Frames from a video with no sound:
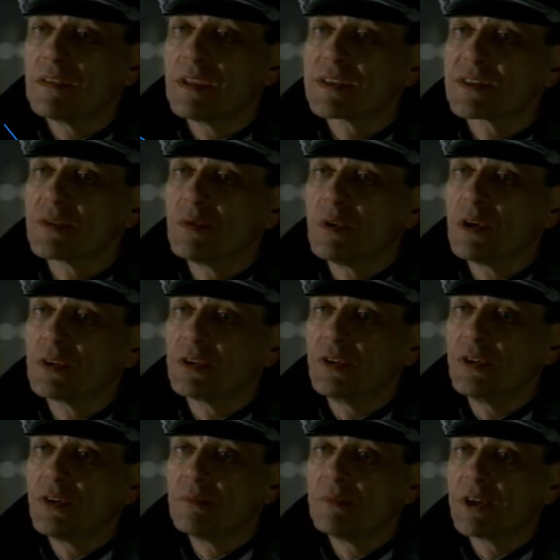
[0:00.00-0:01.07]
There's a word
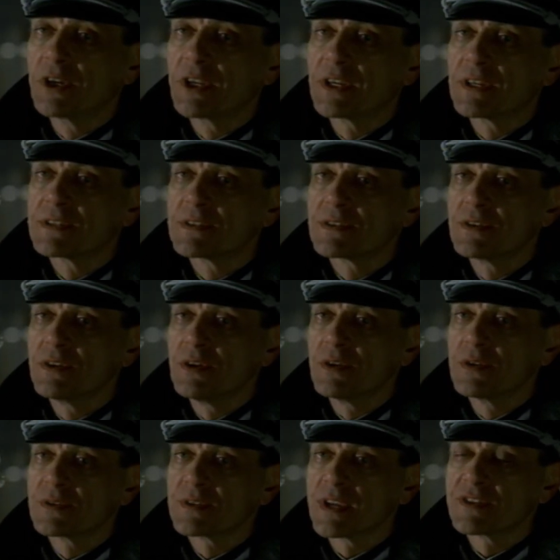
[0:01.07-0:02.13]
you Americans
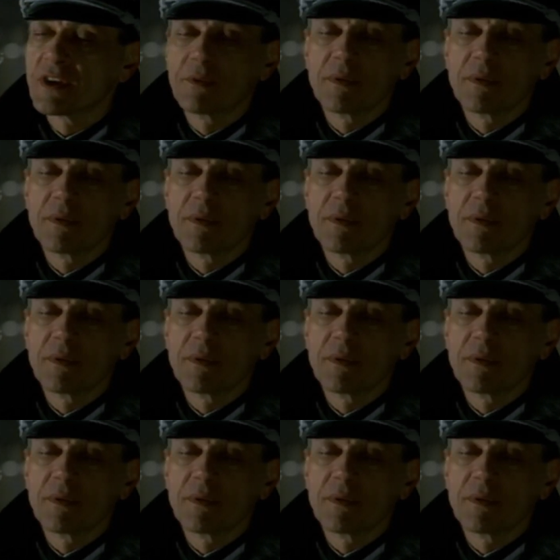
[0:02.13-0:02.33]
use, as I